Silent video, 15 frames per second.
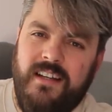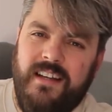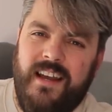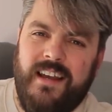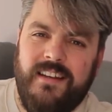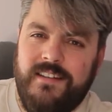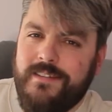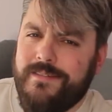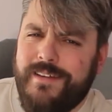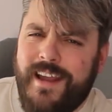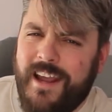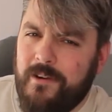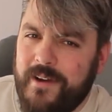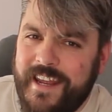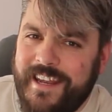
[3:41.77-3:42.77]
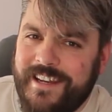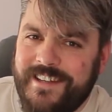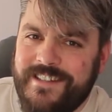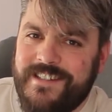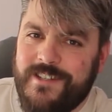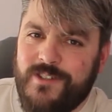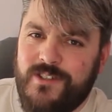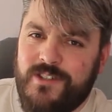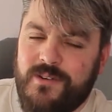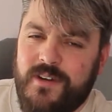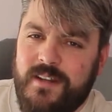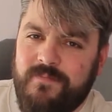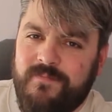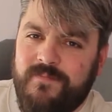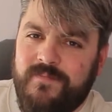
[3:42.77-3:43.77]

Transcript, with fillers: and how He listens to it.